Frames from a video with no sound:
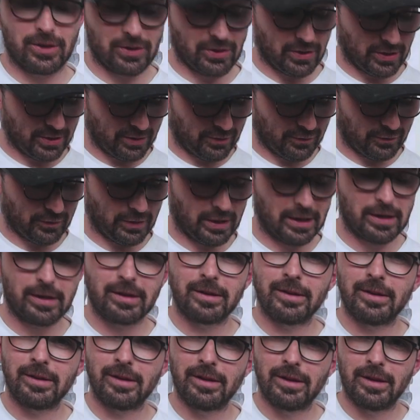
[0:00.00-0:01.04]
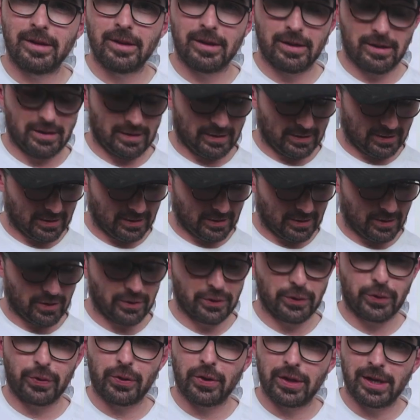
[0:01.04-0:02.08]
9th fret on
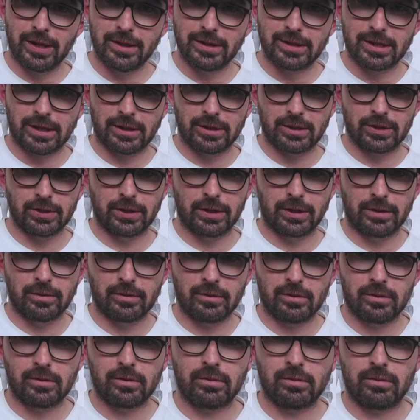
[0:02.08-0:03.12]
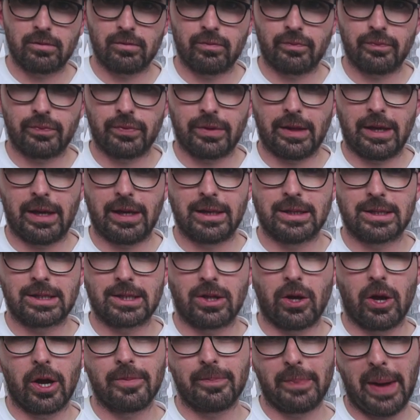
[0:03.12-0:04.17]
the 3rd and the 2nd string, and
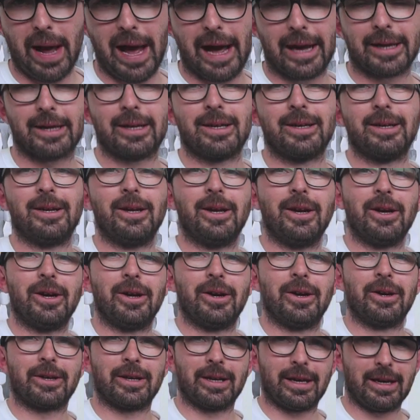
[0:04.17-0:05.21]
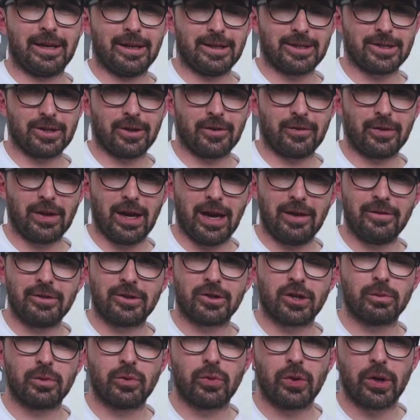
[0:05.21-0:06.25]
slide back. Okay, so if you're having
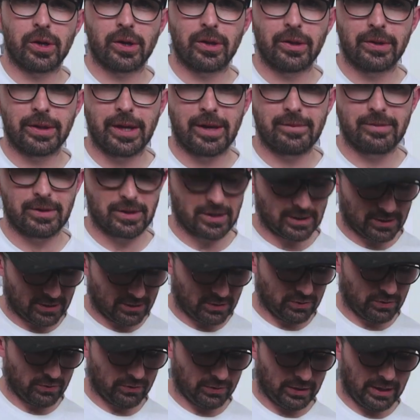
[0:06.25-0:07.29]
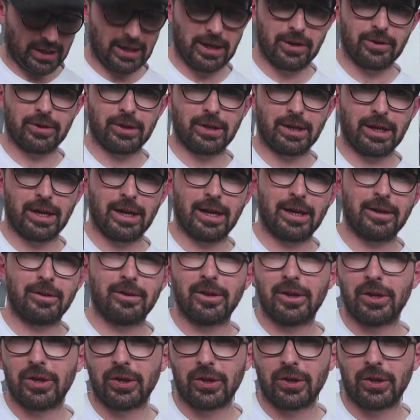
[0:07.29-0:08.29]
trouble working on that because you couldn't really hear it in your head,